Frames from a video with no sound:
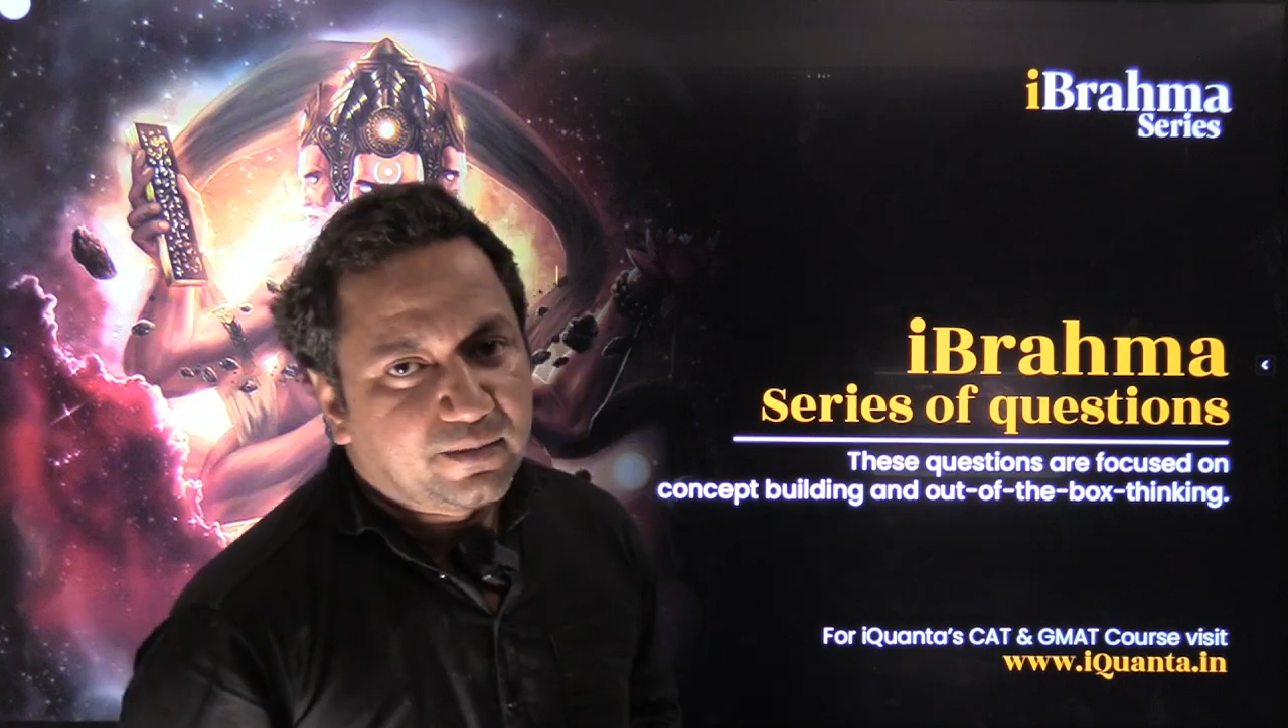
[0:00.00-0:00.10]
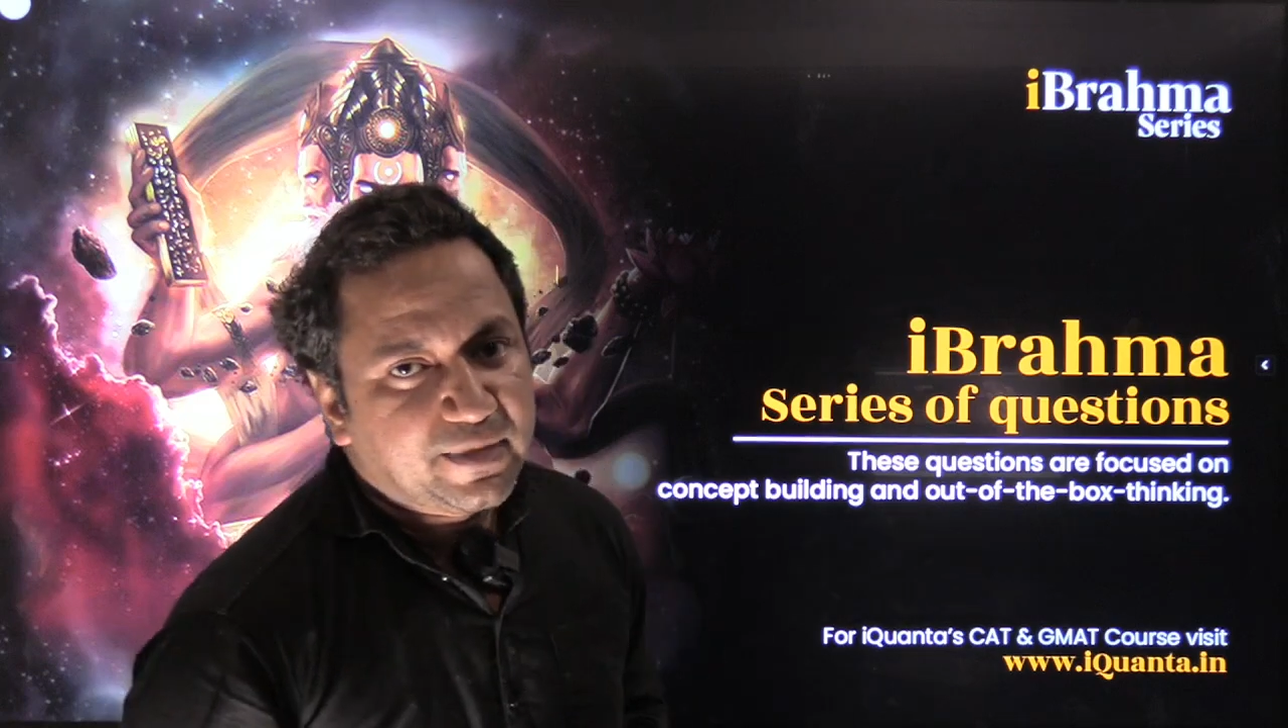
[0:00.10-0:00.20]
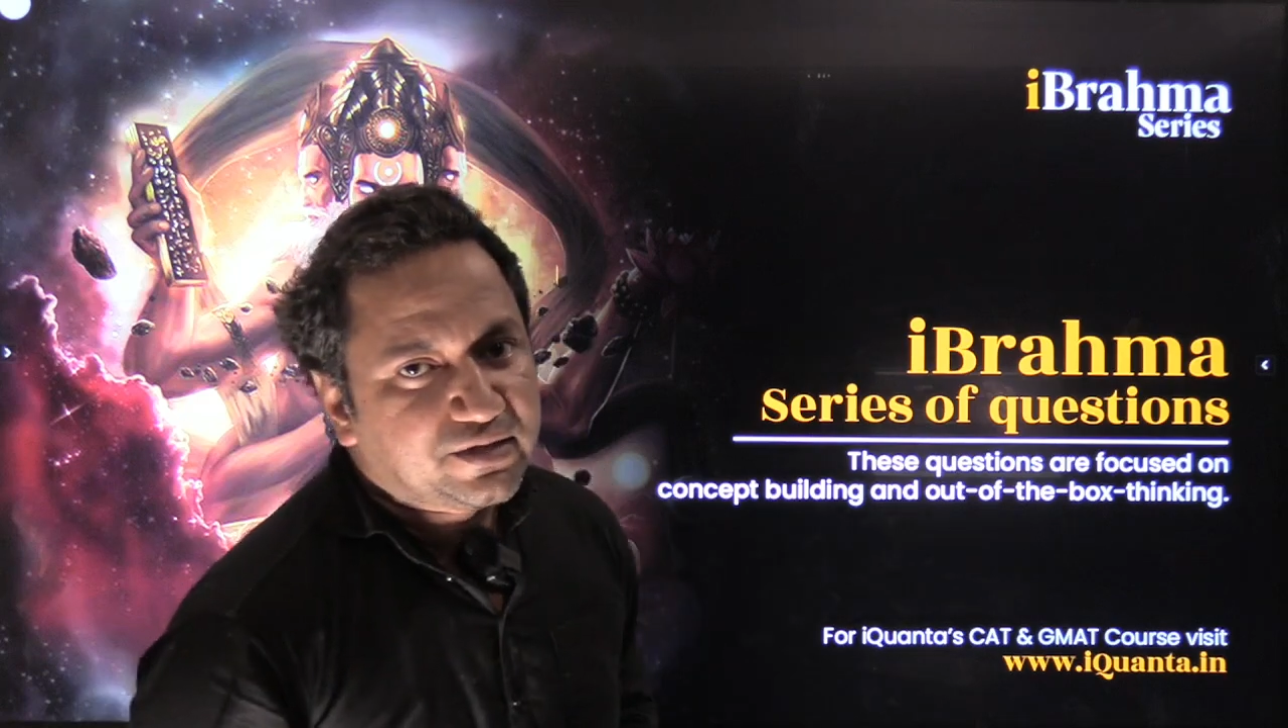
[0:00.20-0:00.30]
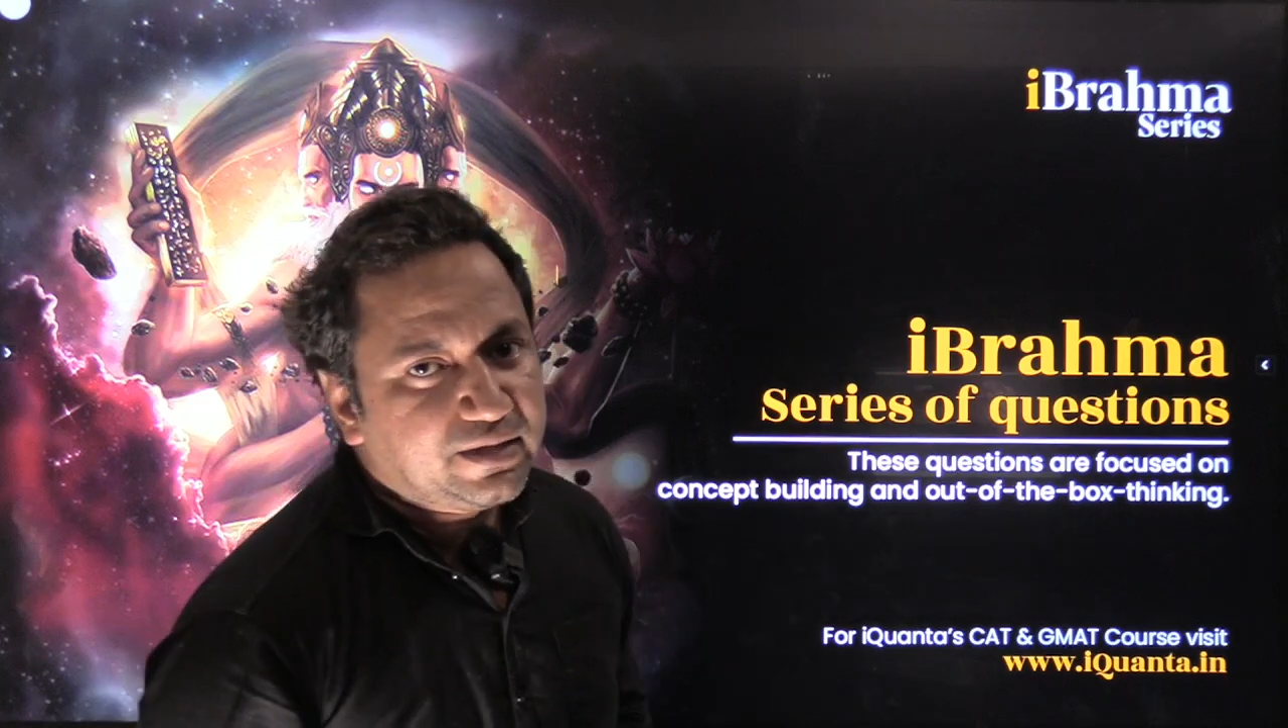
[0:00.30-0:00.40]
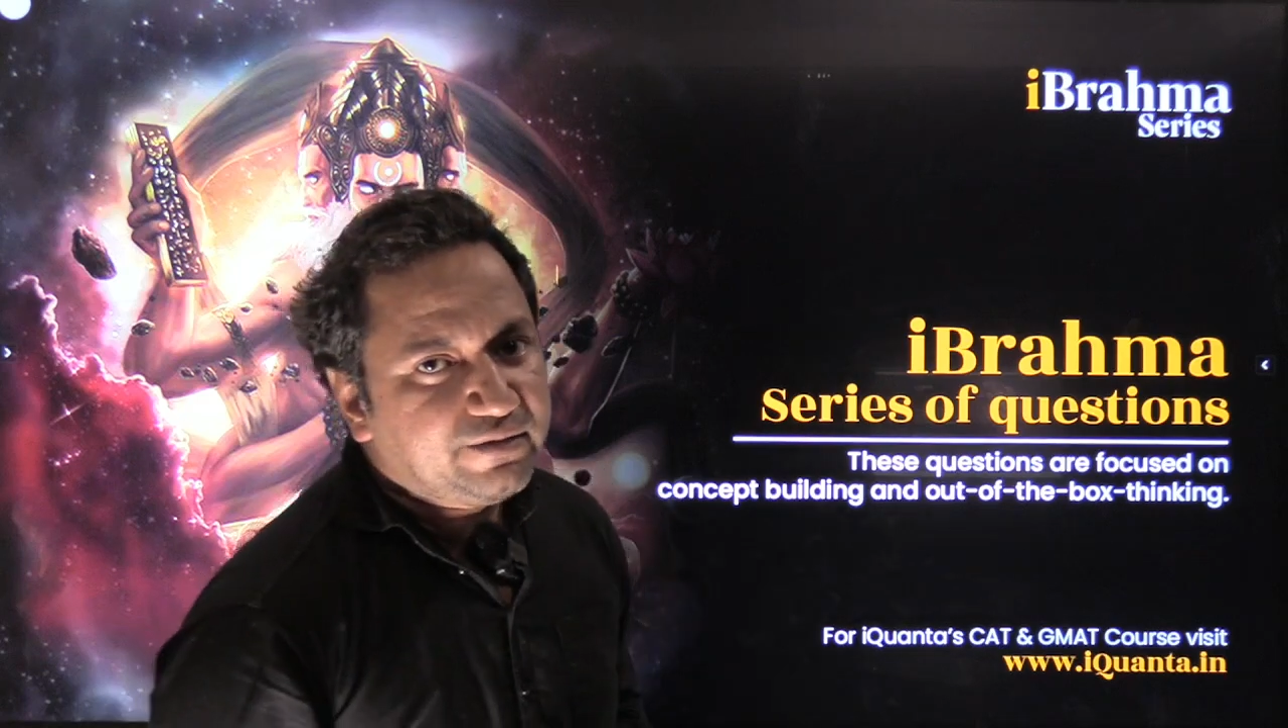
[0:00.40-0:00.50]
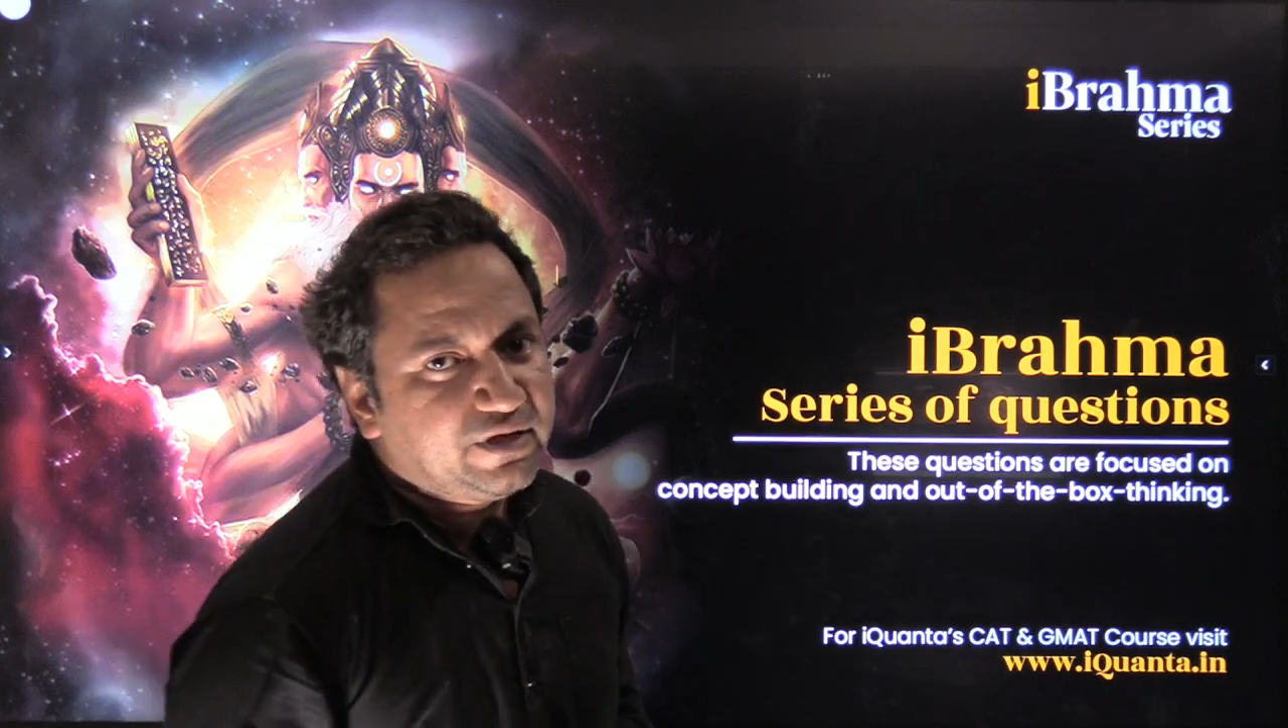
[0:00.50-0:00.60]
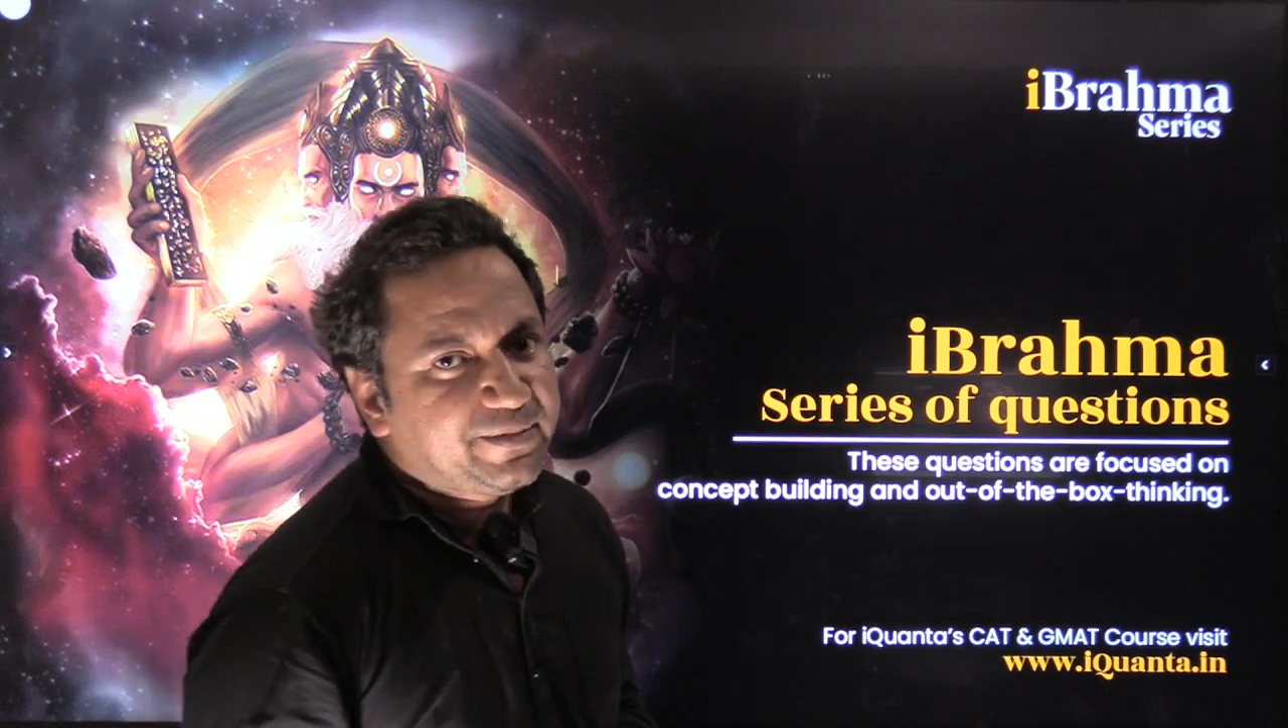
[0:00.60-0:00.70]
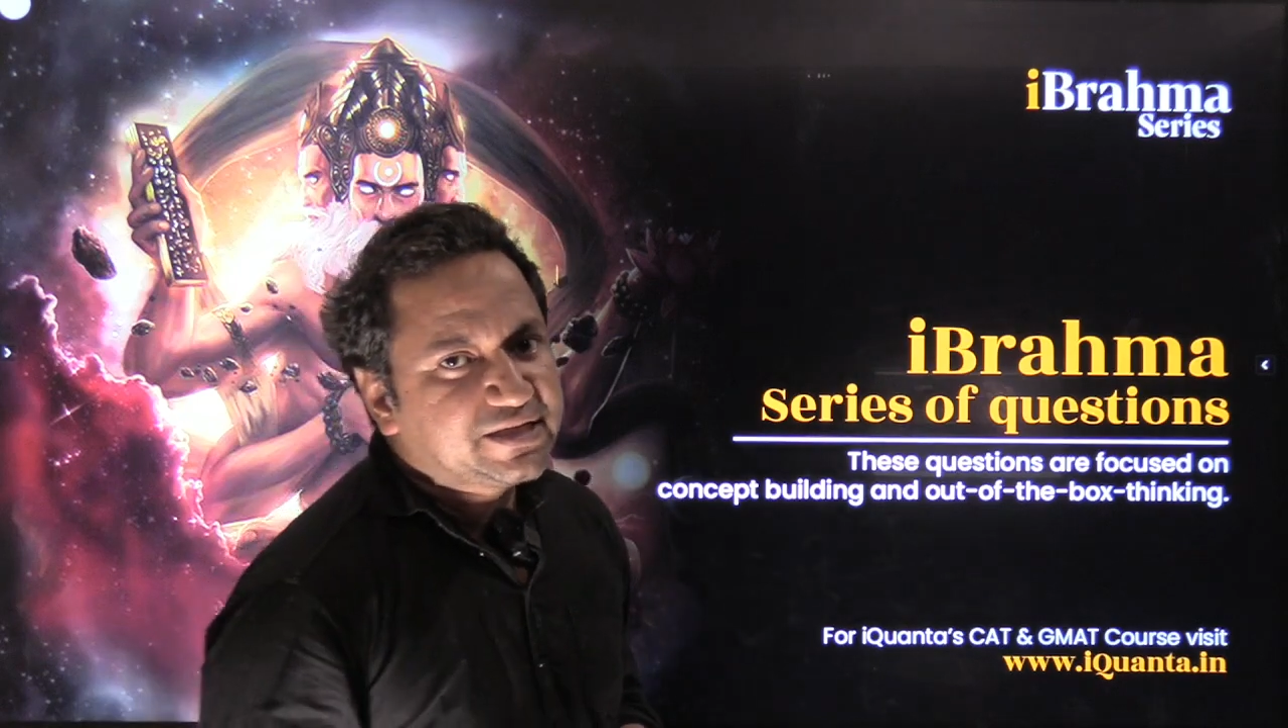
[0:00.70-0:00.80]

But today we will be